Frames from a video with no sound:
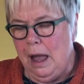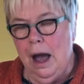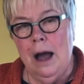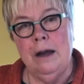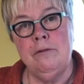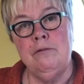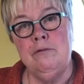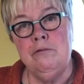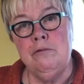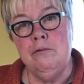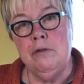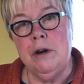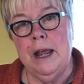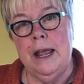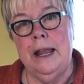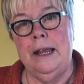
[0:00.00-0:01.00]
I
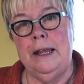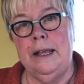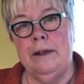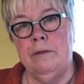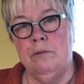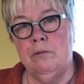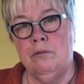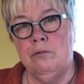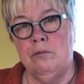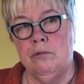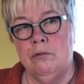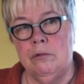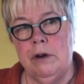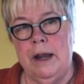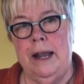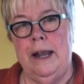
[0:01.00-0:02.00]
really,
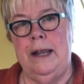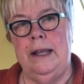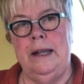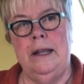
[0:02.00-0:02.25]
really